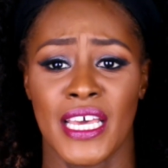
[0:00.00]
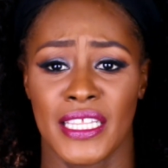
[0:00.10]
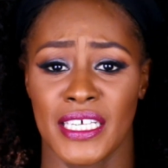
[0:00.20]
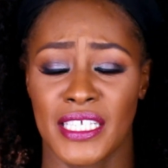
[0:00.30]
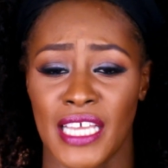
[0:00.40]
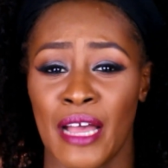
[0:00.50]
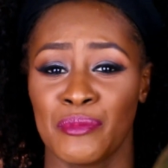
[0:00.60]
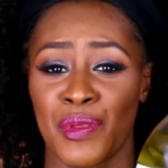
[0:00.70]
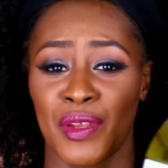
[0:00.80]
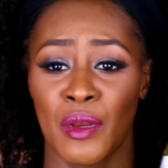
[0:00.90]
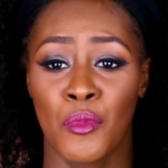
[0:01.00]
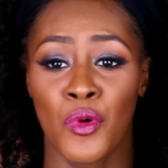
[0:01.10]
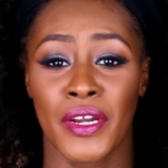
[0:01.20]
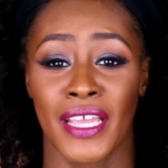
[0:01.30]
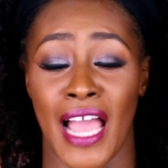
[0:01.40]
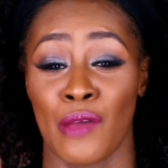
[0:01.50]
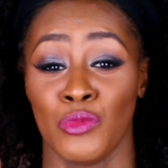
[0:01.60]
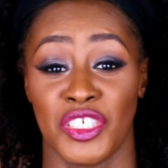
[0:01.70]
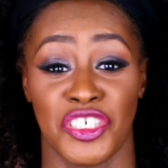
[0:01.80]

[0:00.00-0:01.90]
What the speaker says: There's times in the morning I would